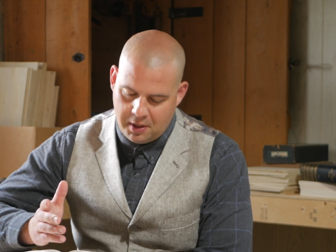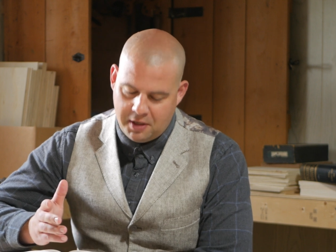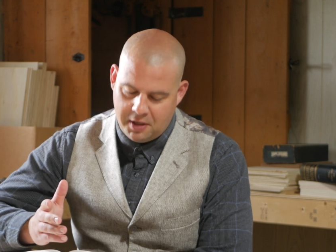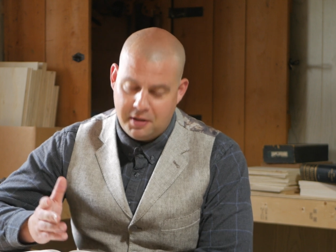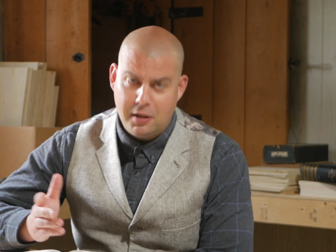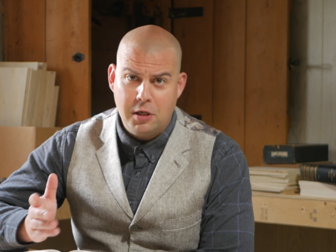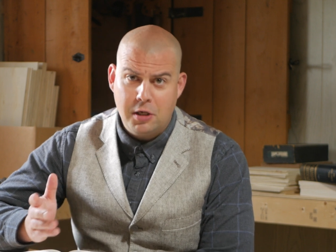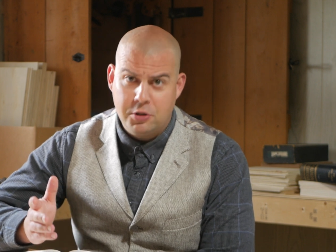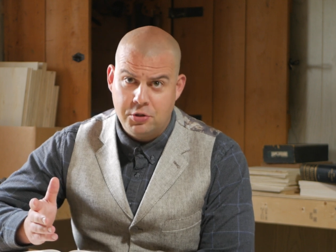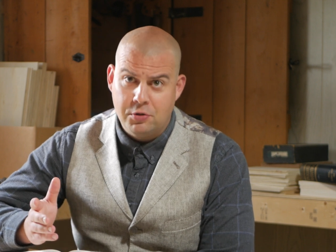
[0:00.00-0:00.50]

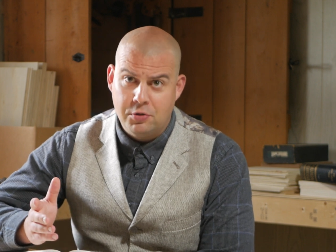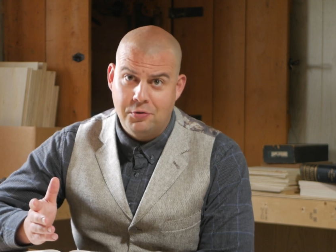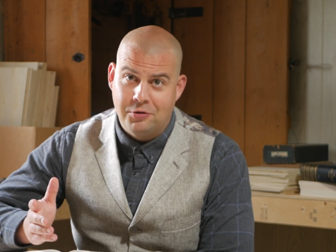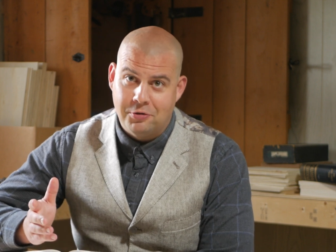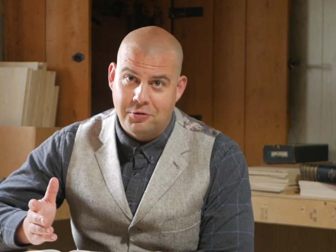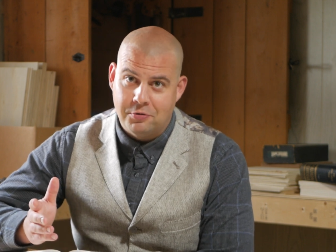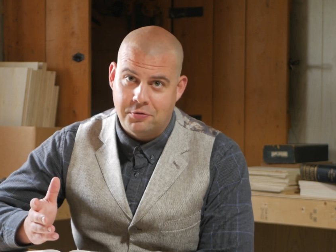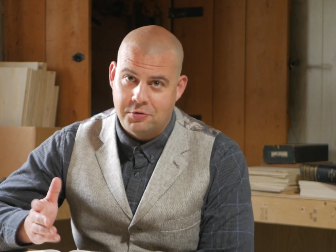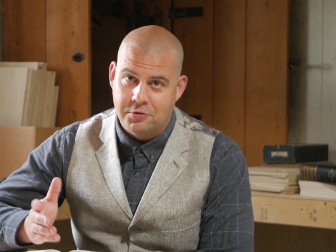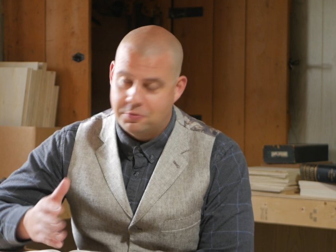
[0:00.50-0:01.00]
Then
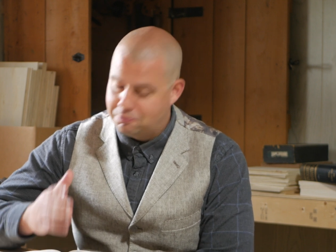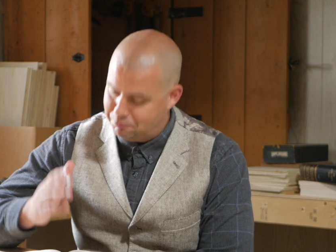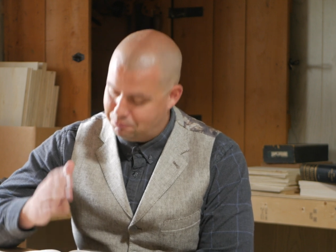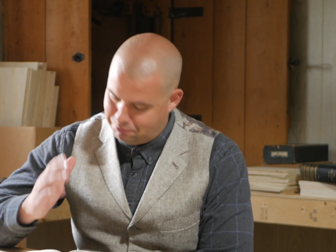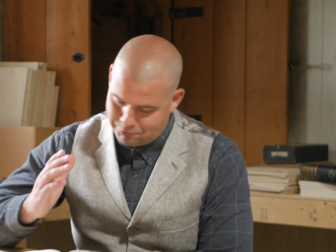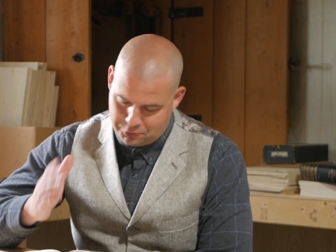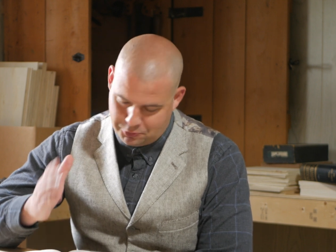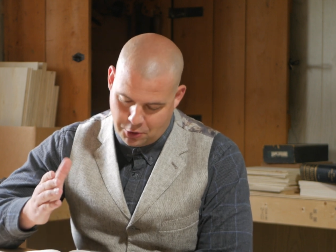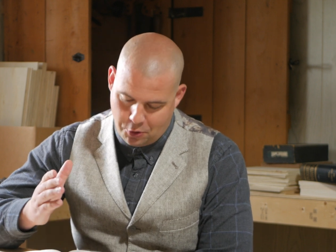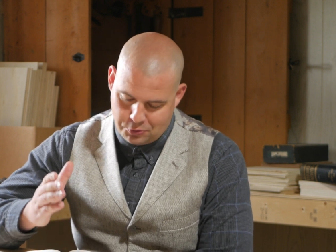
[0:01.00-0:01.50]
Xuthus
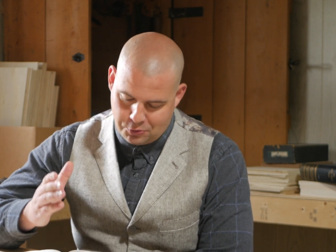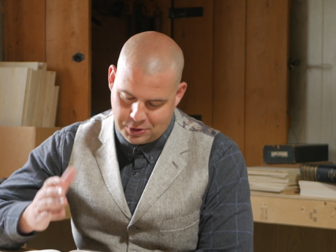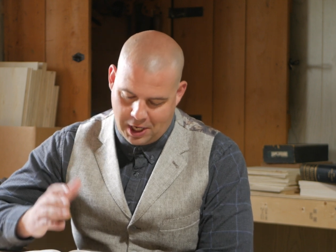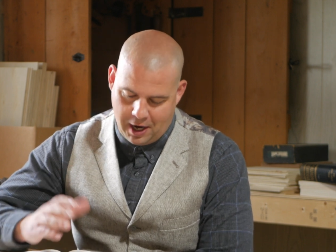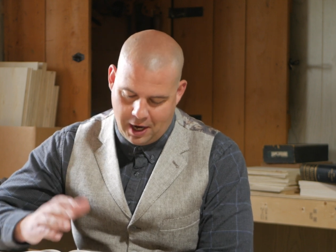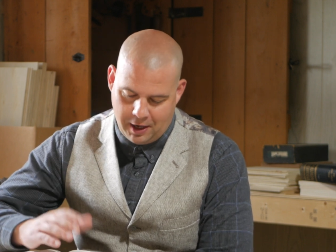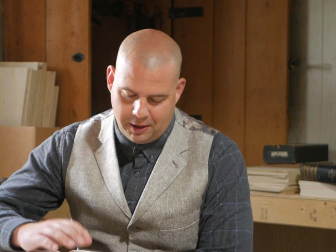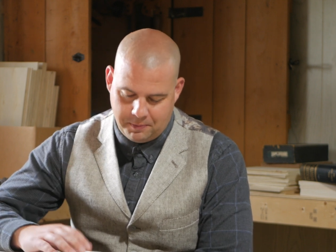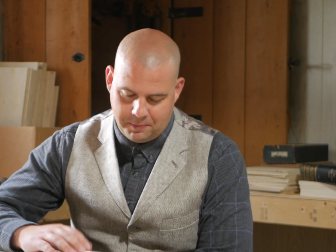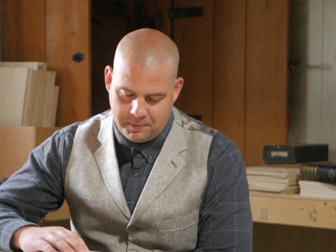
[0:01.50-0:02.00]
goes
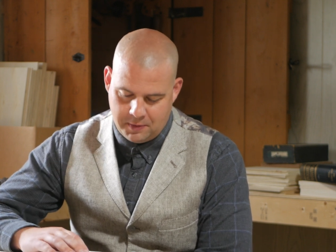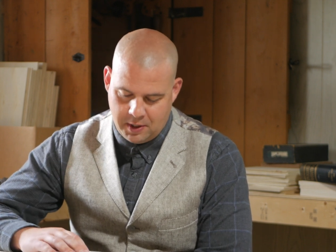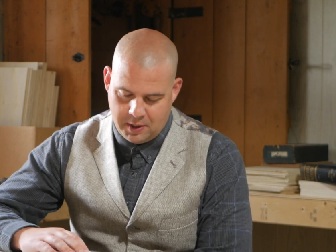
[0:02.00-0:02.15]
at it.